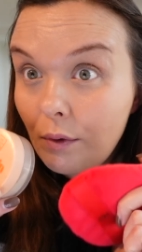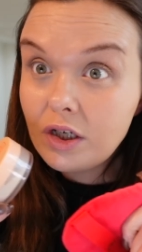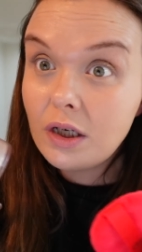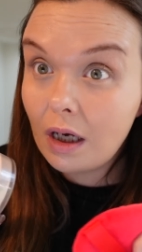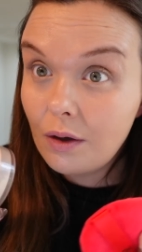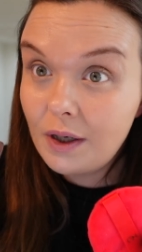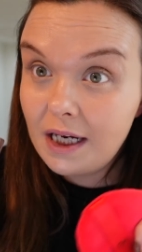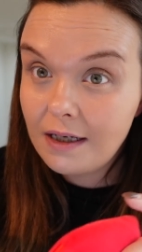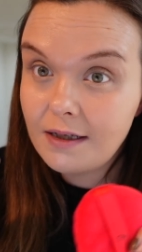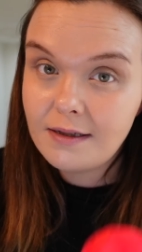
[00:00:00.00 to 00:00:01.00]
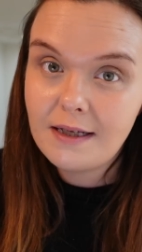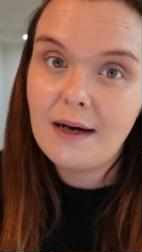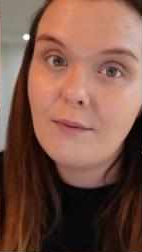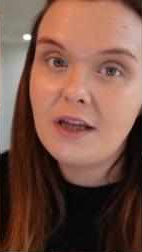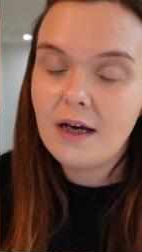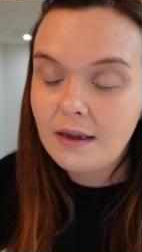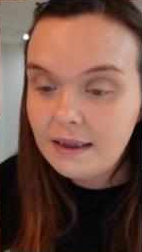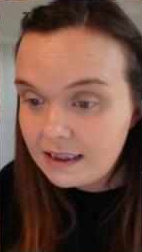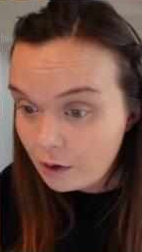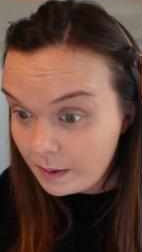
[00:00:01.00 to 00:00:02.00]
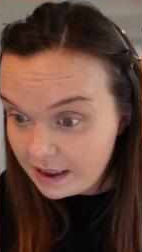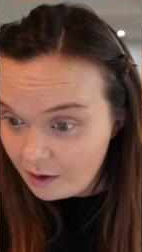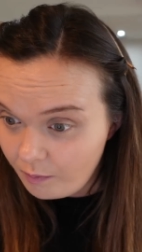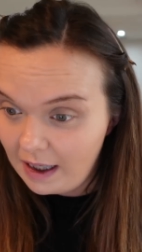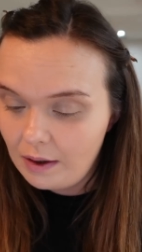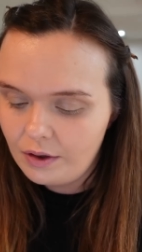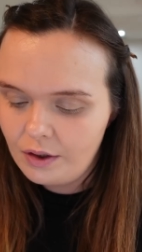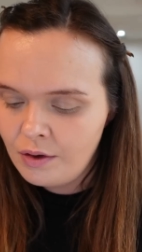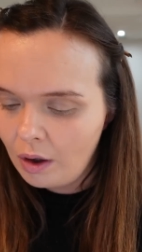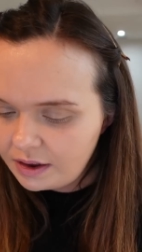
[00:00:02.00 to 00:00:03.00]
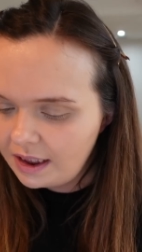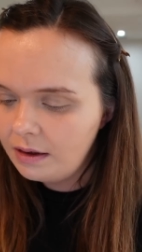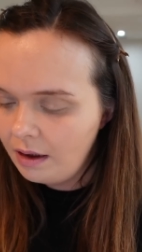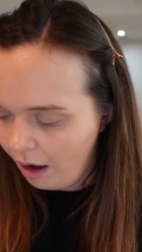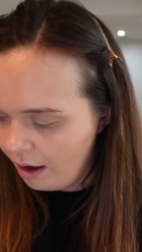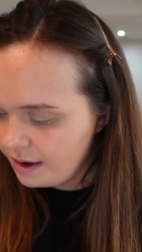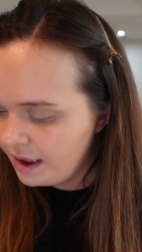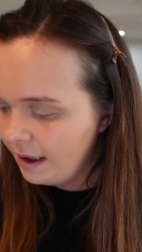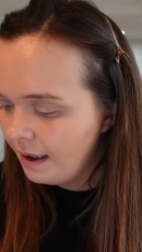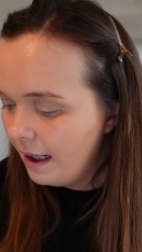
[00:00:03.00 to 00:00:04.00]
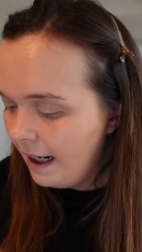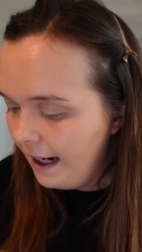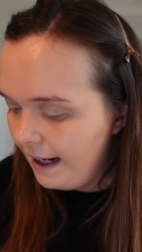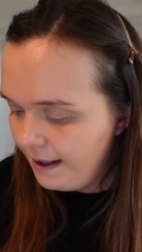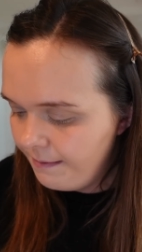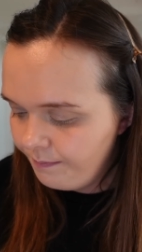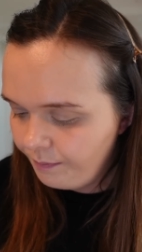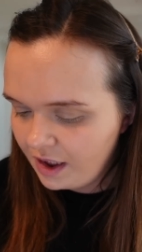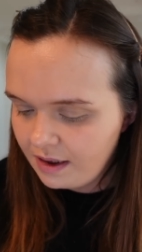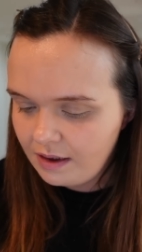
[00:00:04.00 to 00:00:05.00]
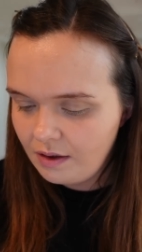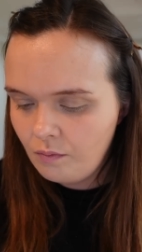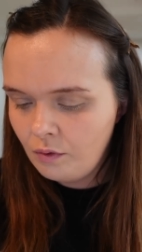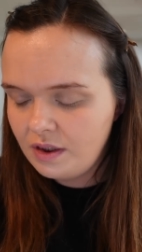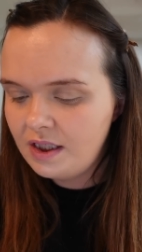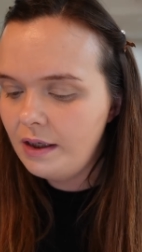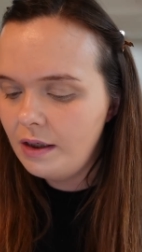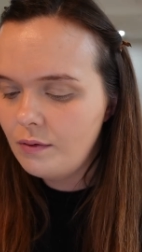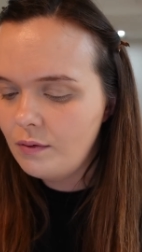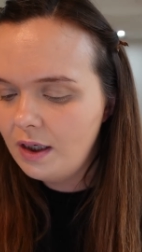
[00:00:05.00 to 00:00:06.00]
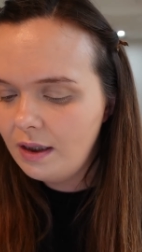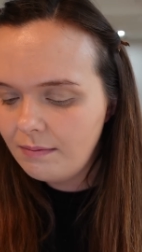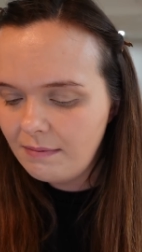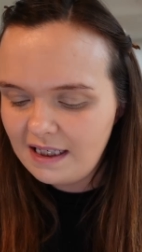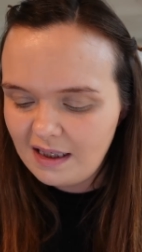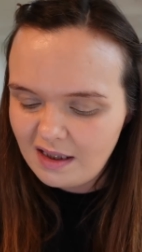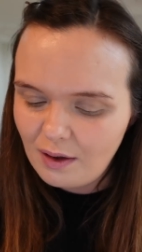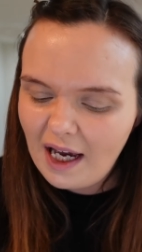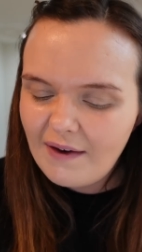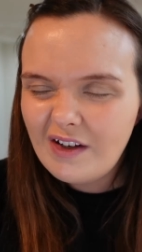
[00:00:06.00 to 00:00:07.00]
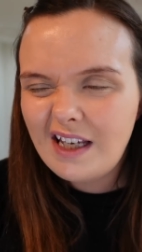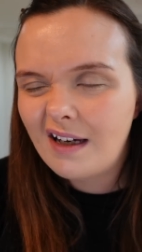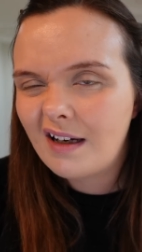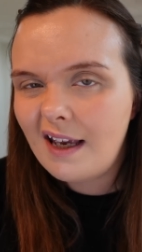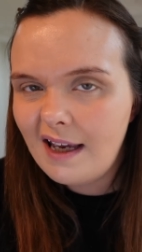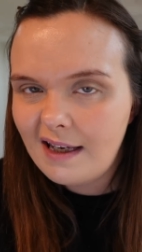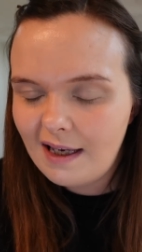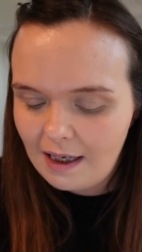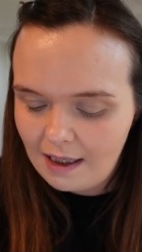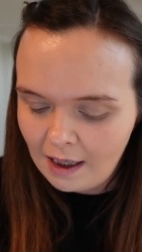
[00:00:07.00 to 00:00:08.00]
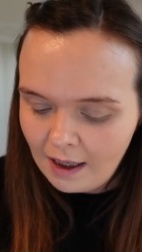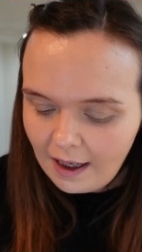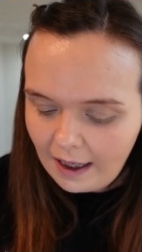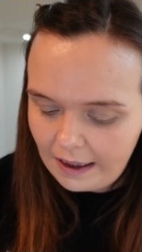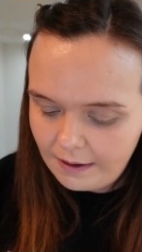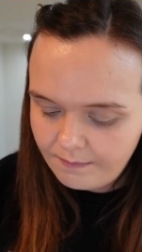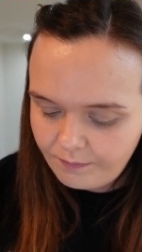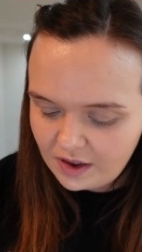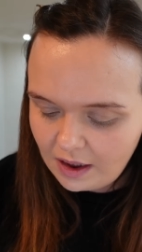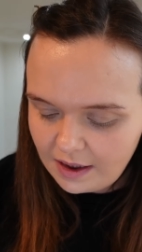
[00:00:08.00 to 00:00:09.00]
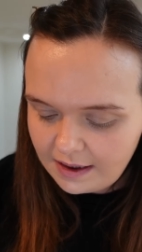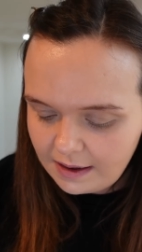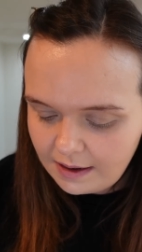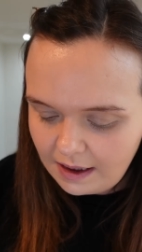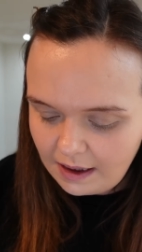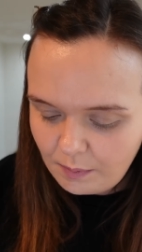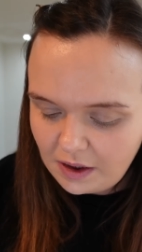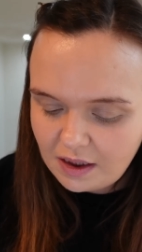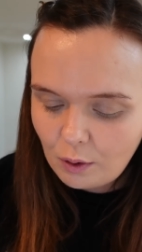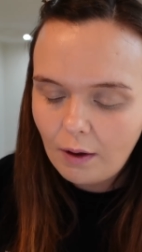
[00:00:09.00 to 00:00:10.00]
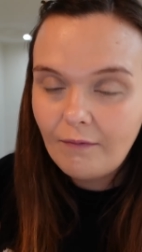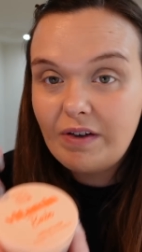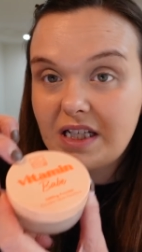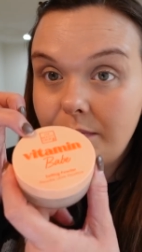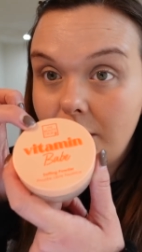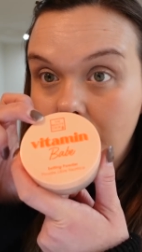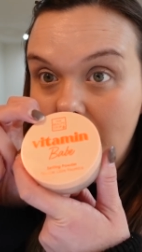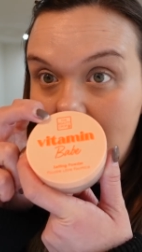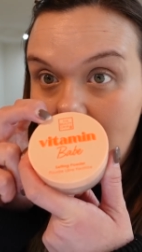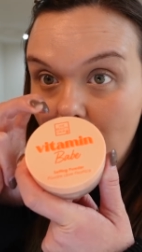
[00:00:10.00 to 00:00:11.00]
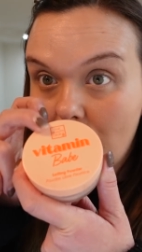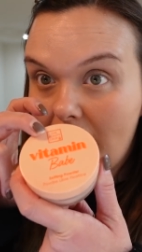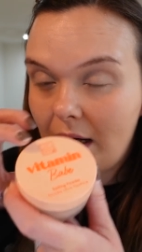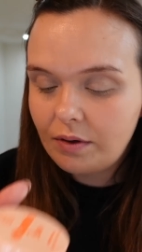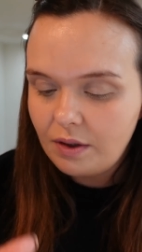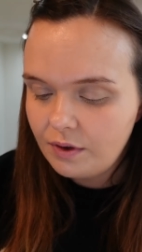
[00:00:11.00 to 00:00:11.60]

we're going to go in and set with a little bit of powder, not a lot, because I don't want to make it too heavy and cakey. So this is the Beauty Crop Vitamin Babe powder,